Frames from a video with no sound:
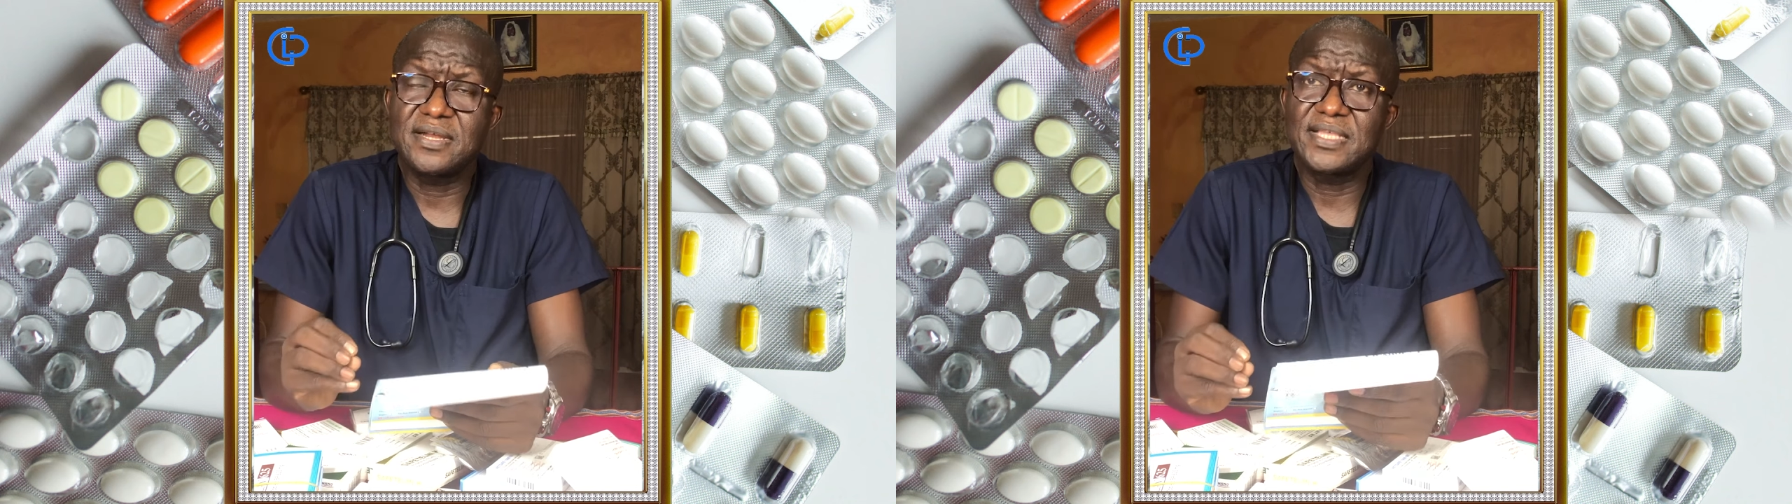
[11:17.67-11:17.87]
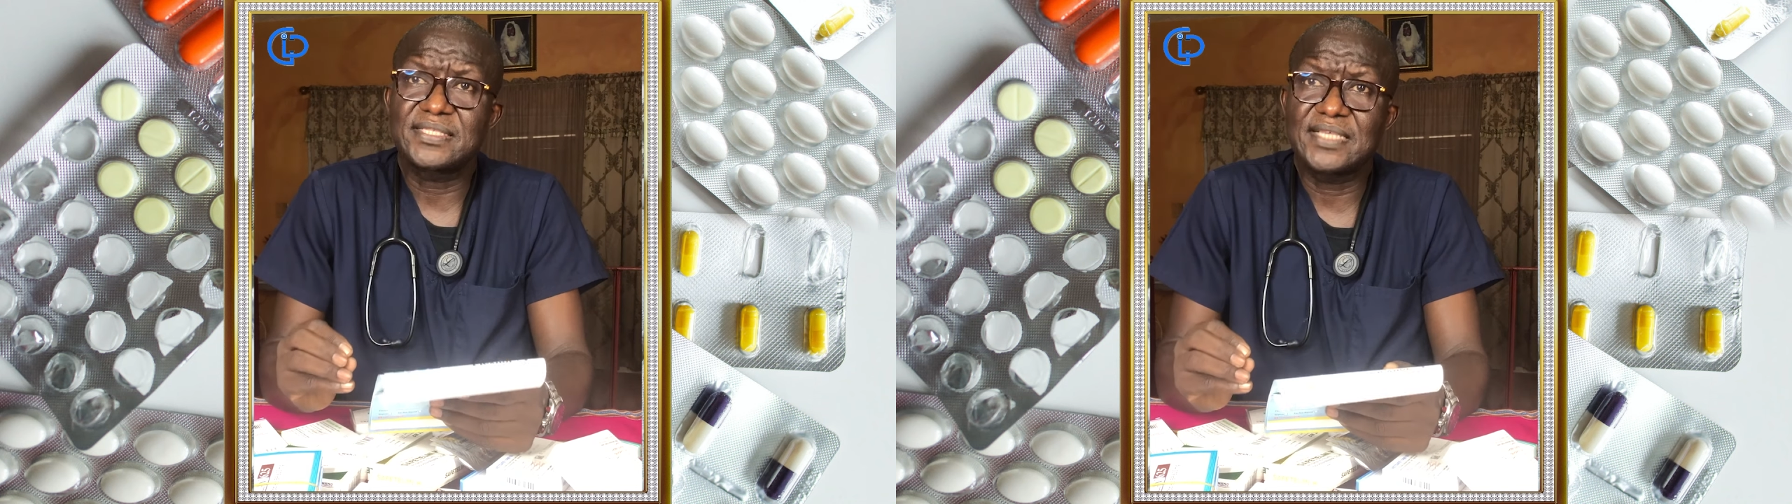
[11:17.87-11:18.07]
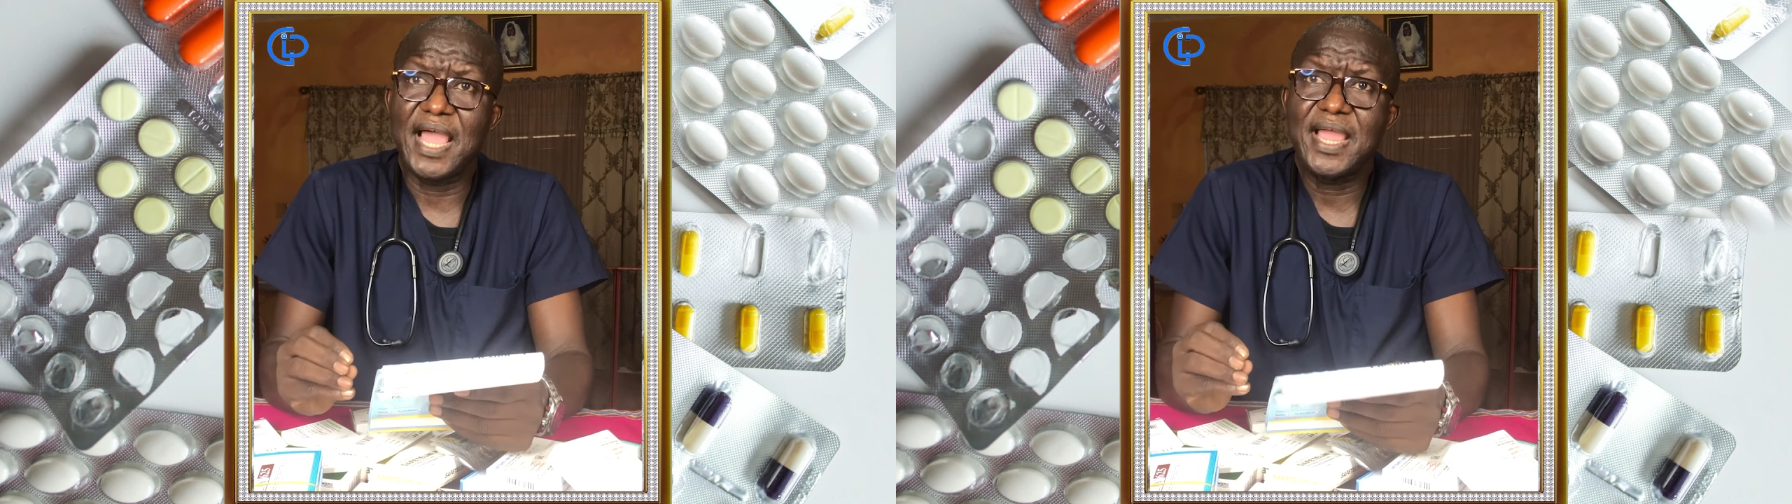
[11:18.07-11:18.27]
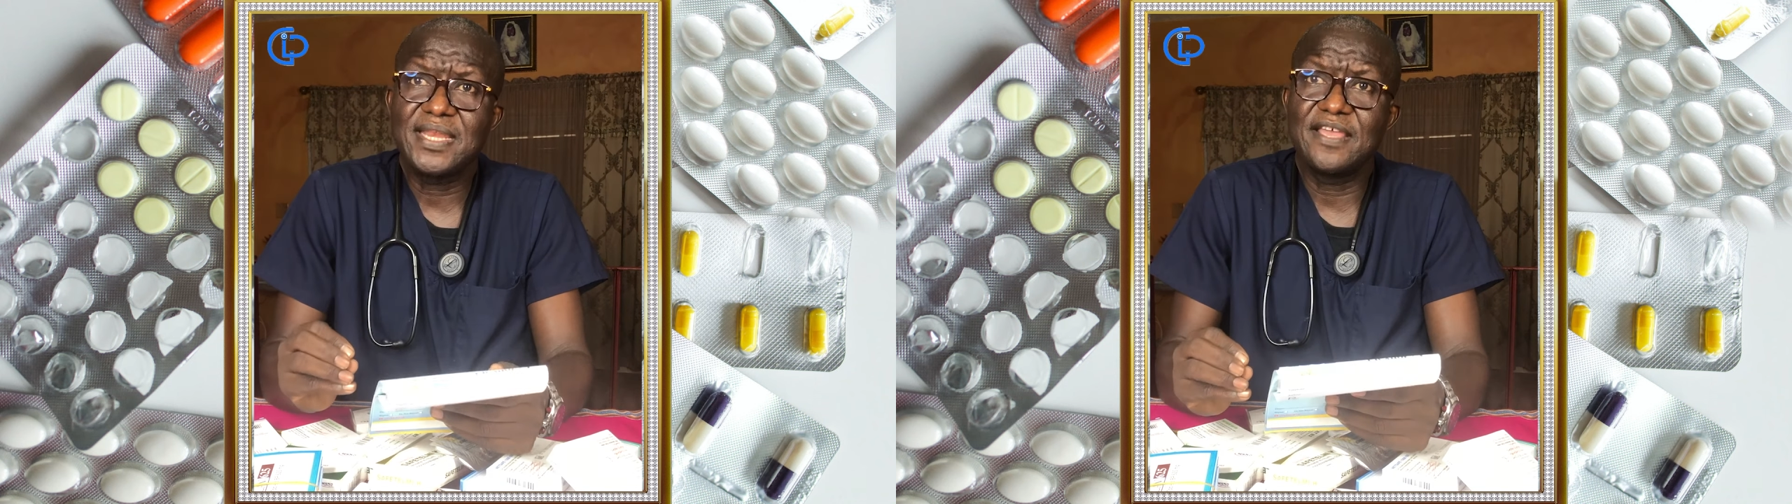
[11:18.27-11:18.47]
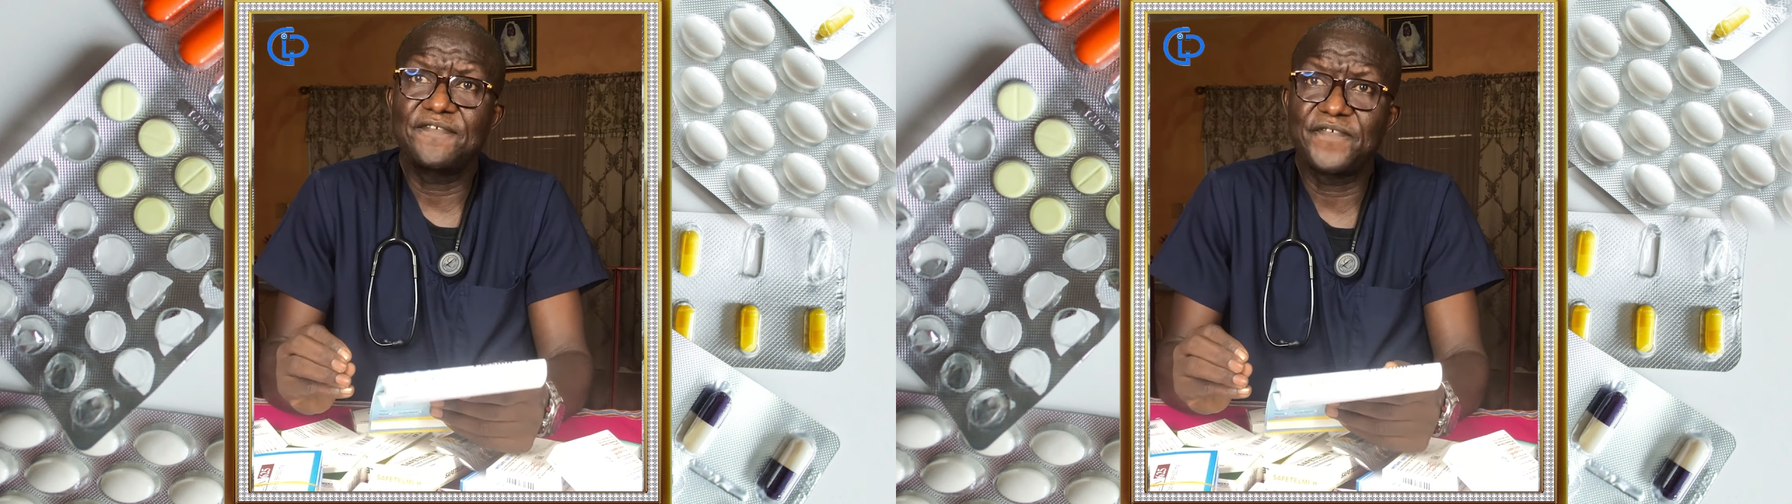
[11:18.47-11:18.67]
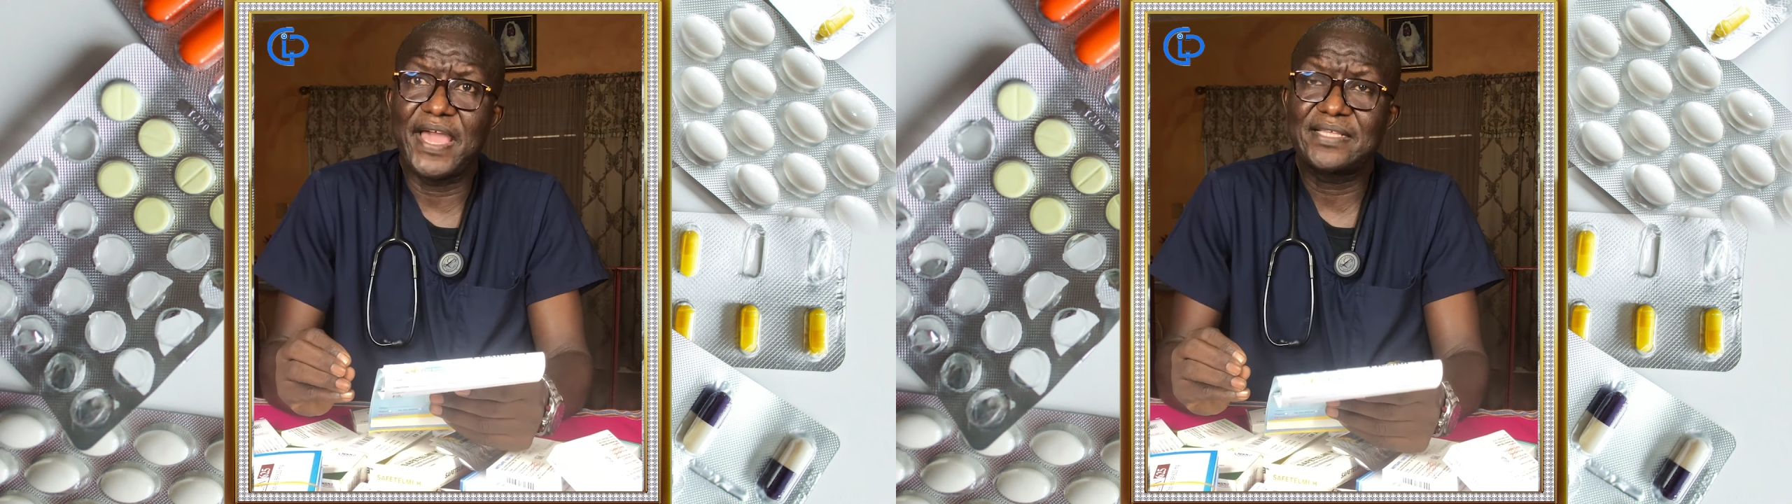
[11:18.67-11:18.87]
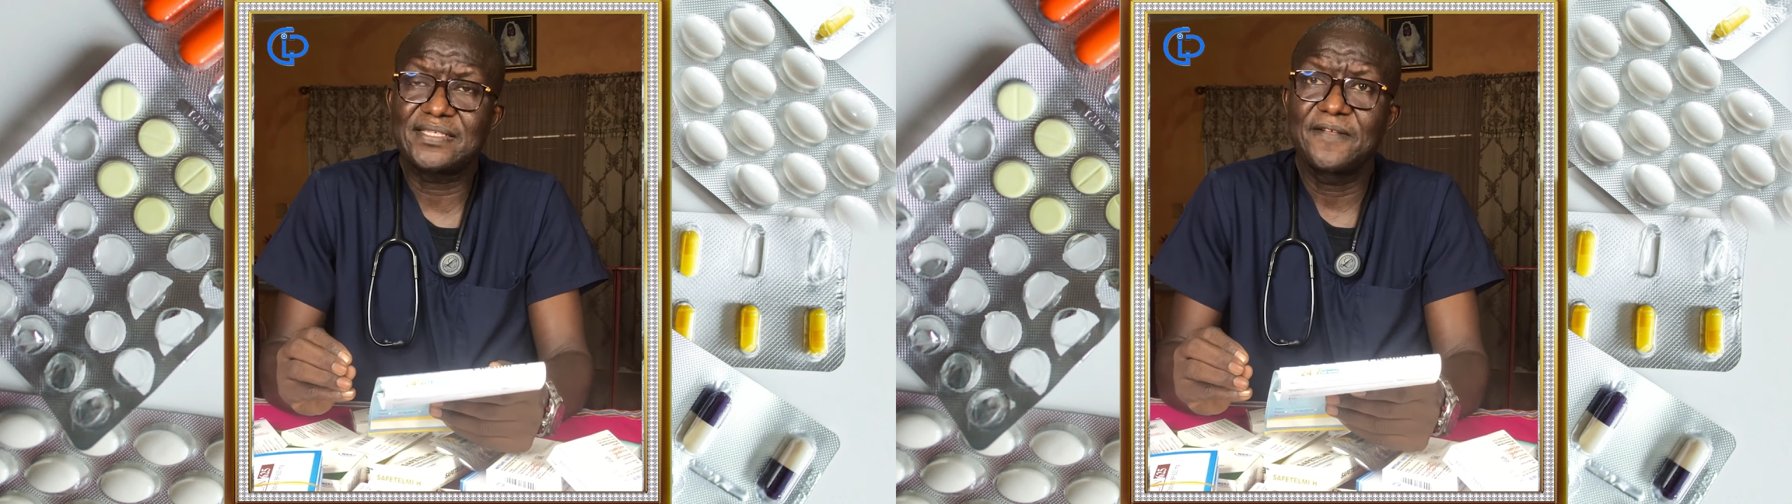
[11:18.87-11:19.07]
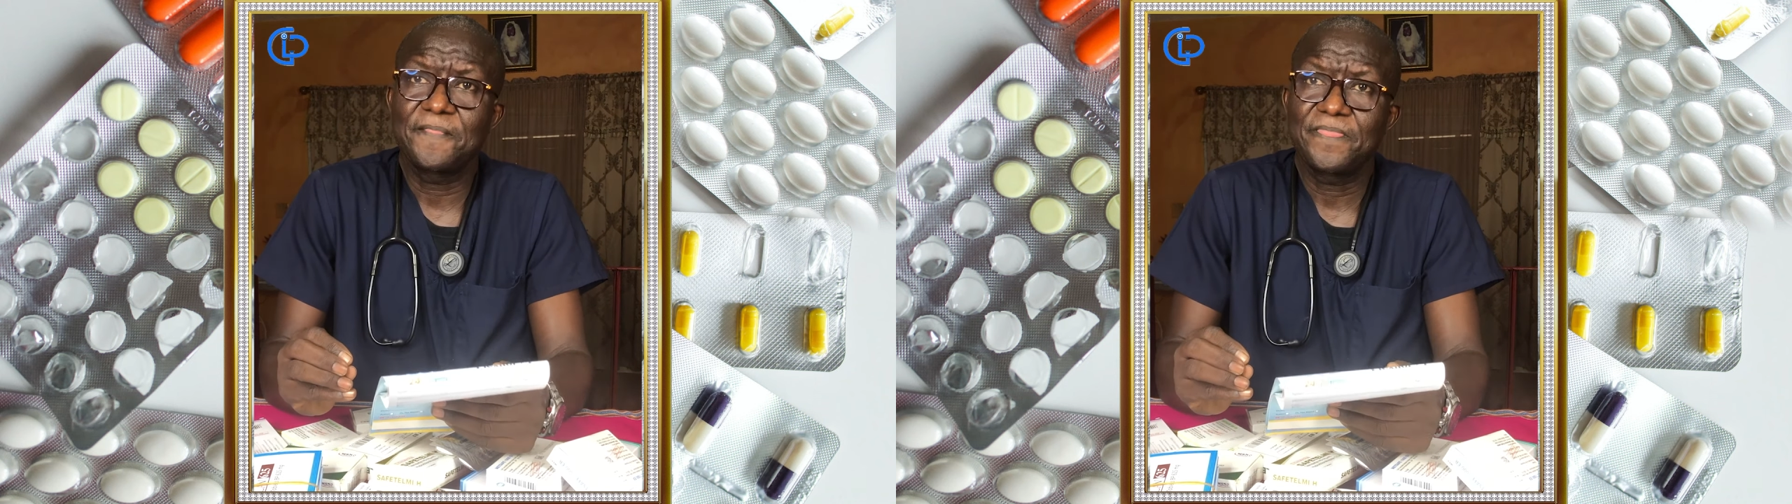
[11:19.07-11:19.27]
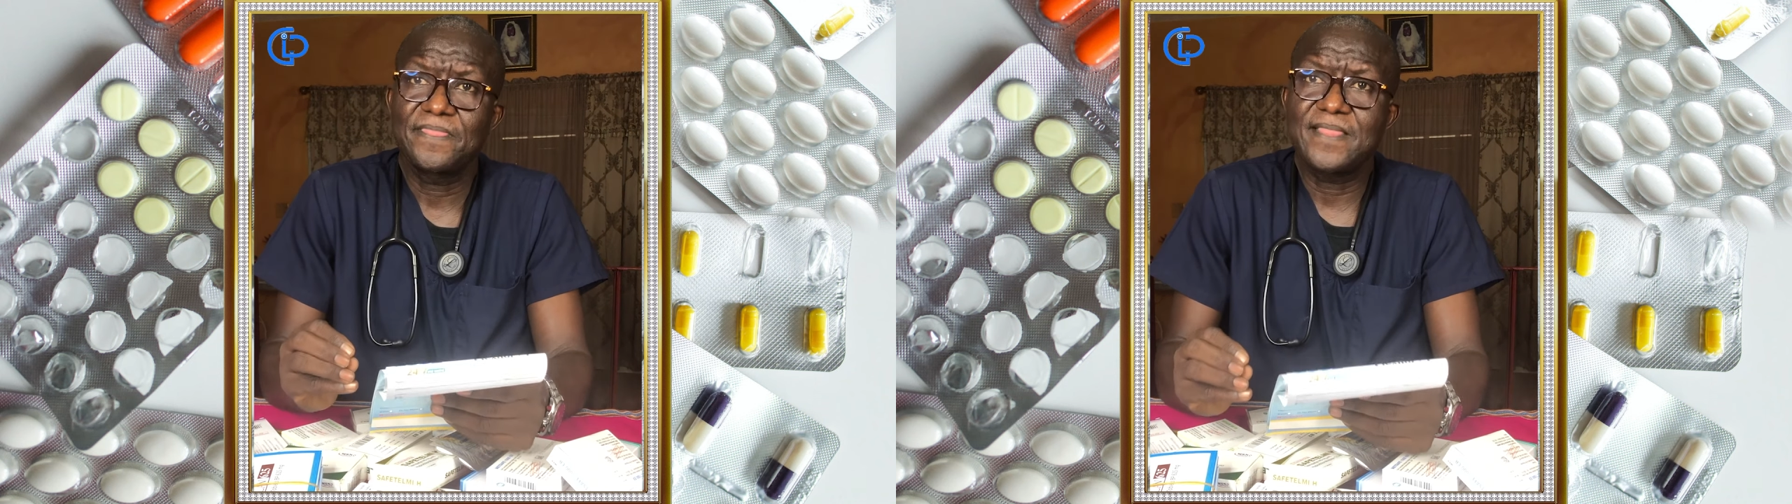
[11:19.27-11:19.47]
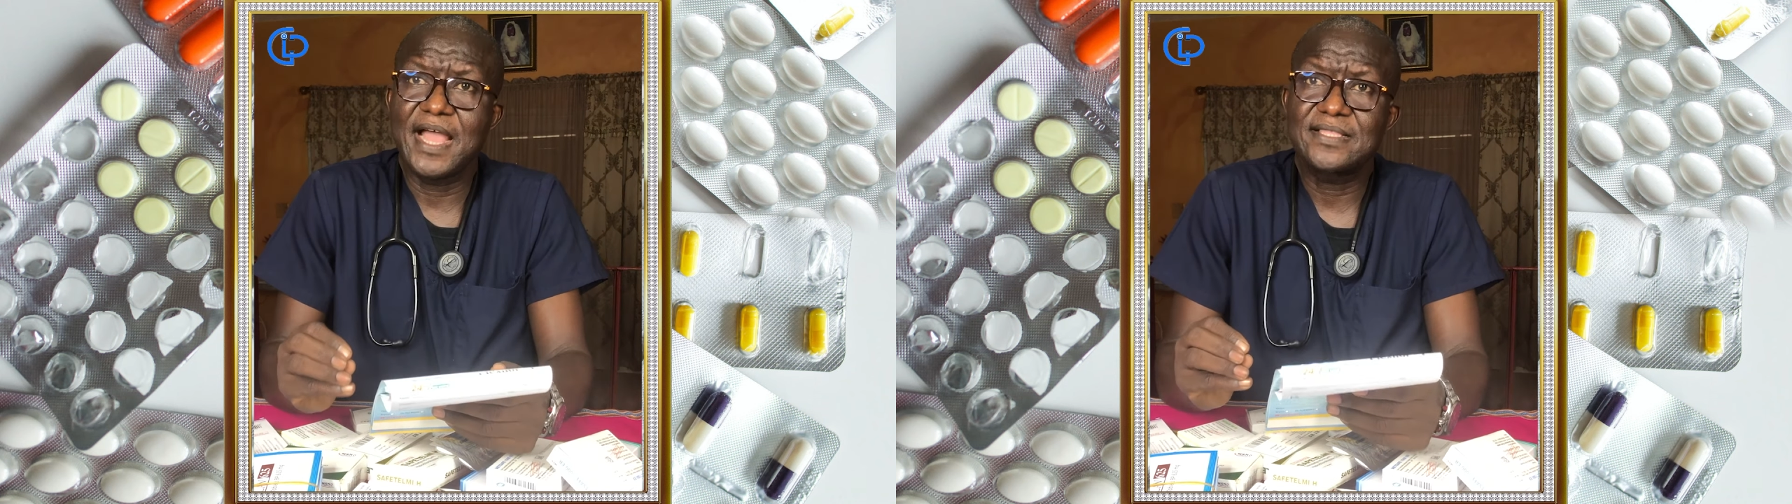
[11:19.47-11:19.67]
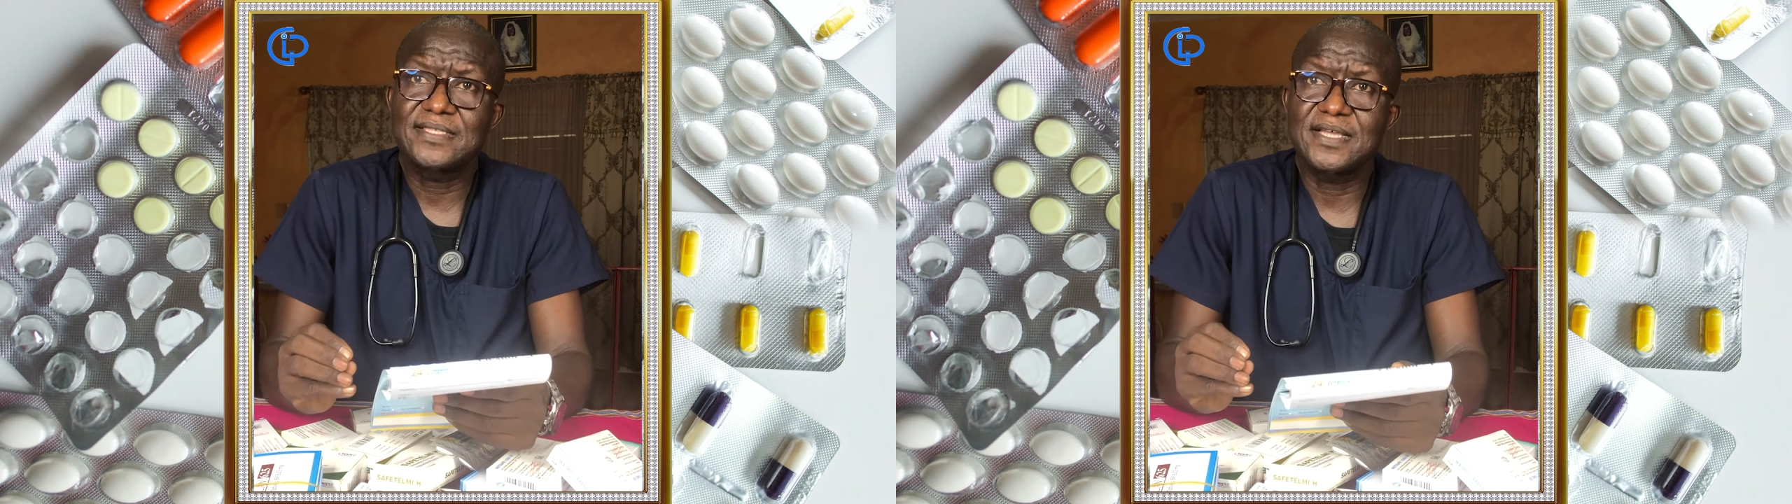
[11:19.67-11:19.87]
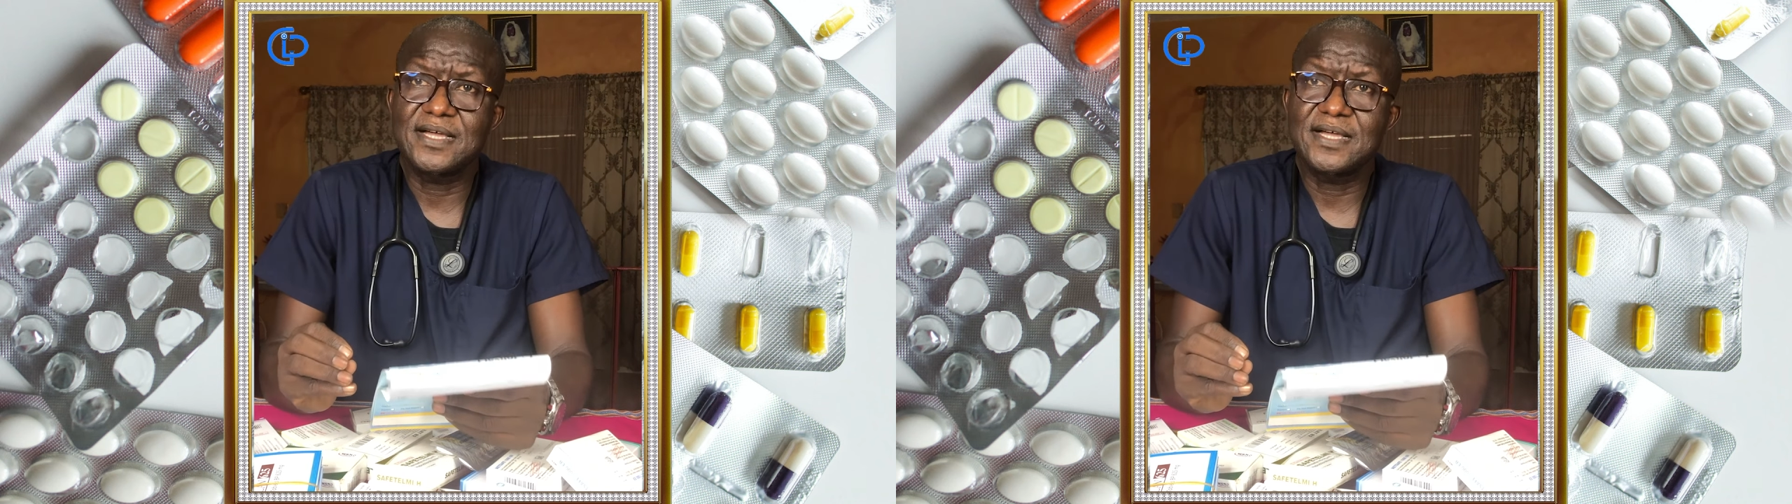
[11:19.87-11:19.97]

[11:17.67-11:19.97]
the side effects that